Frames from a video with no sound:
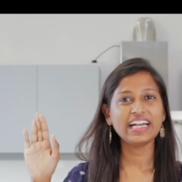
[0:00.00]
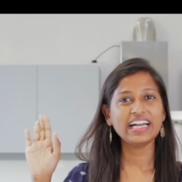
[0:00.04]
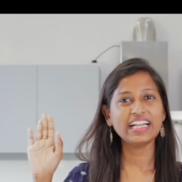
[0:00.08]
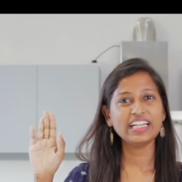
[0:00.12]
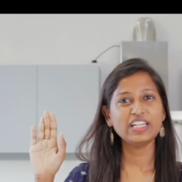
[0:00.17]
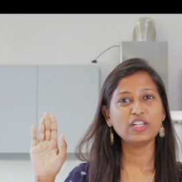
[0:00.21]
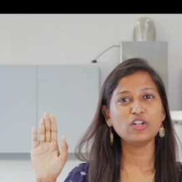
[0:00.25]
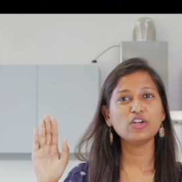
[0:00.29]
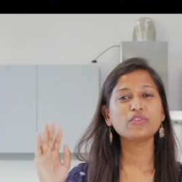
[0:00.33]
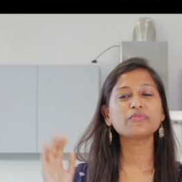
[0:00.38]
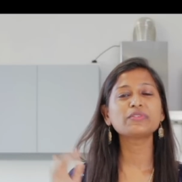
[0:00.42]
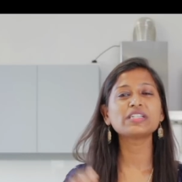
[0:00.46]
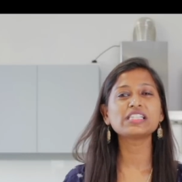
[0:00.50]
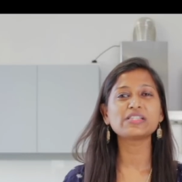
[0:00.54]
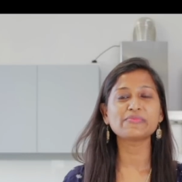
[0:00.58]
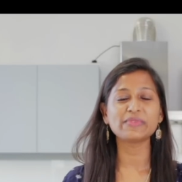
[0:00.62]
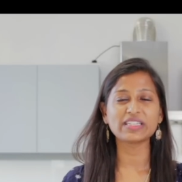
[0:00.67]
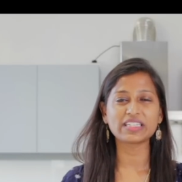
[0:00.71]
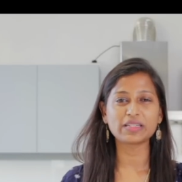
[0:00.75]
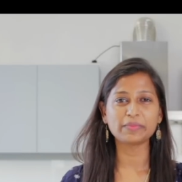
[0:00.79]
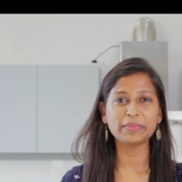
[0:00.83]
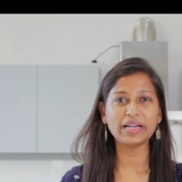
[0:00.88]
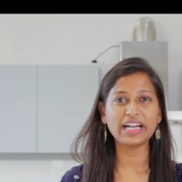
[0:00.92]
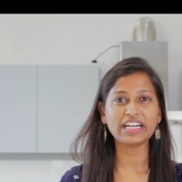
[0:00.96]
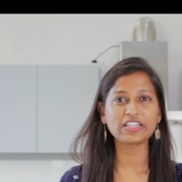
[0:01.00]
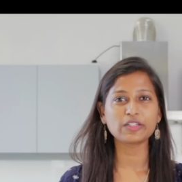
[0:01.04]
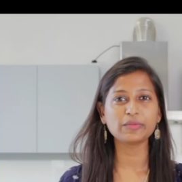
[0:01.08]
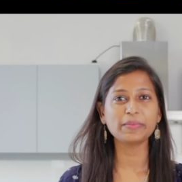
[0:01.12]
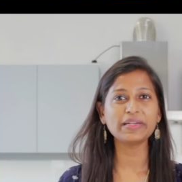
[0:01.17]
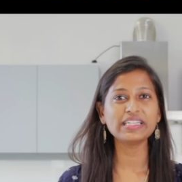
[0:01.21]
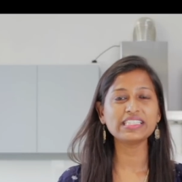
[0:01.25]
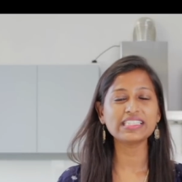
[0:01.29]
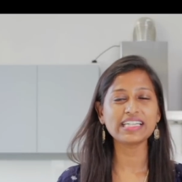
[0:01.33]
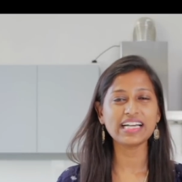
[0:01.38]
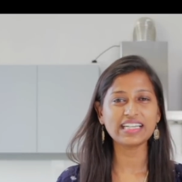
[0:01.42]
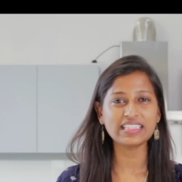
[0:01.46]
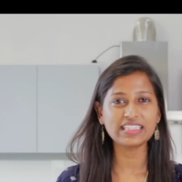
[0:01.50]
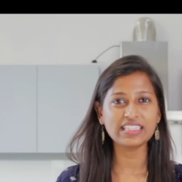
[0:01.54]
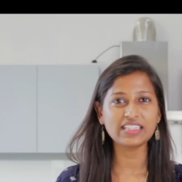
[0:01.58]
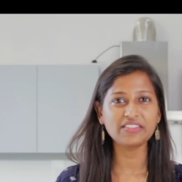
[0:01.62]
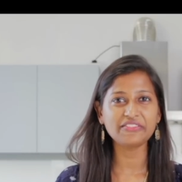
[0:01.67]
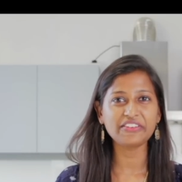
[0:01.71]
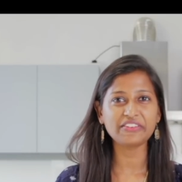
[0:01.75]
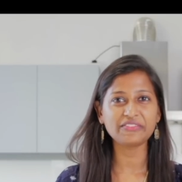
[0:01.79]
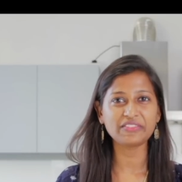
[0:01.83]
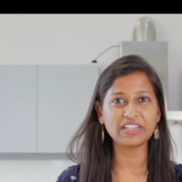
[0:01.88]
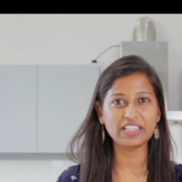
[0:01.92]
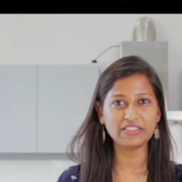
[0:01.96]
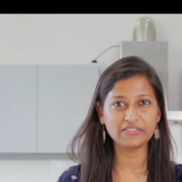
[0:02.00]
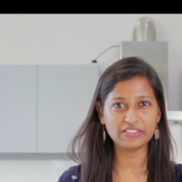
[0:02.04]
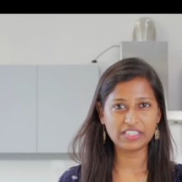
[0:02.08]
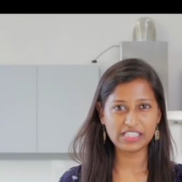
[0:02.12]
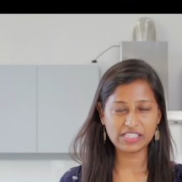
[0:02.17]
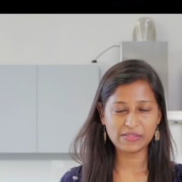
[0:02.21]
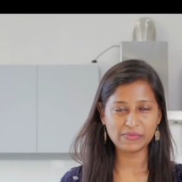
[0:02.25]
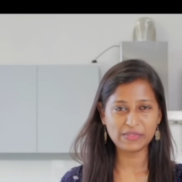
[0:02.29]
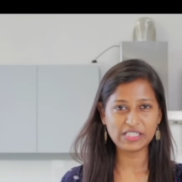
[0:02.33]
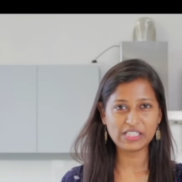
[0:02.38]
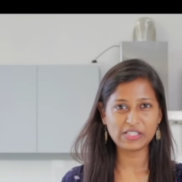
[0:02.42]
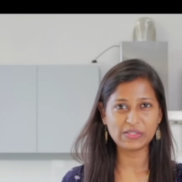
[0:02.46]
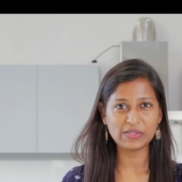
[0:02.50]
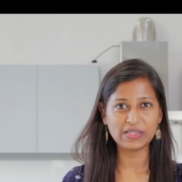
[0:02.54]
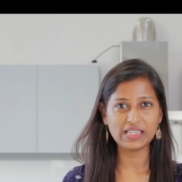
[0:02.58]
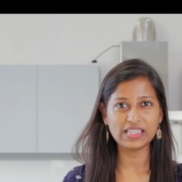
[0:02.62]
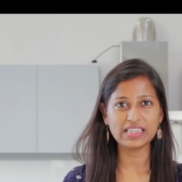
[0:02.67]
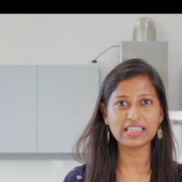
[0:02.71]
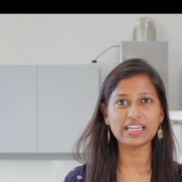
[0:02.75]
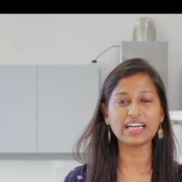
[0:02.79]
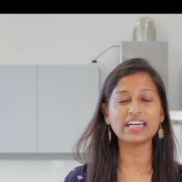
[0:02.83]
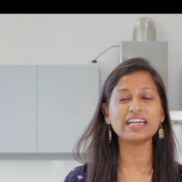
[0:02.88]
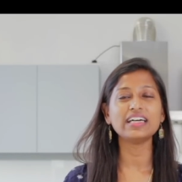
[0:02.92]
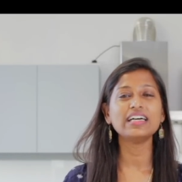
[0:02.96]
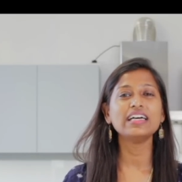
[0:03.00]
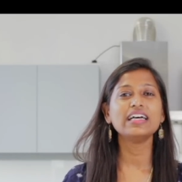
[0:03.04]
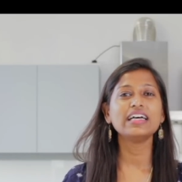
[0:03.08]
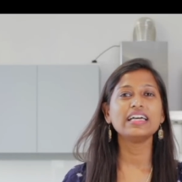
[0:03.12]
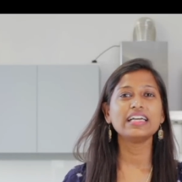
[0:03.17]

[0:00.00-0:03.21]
Hello friends, welcome back to my channel Living Flavors with Sunitha.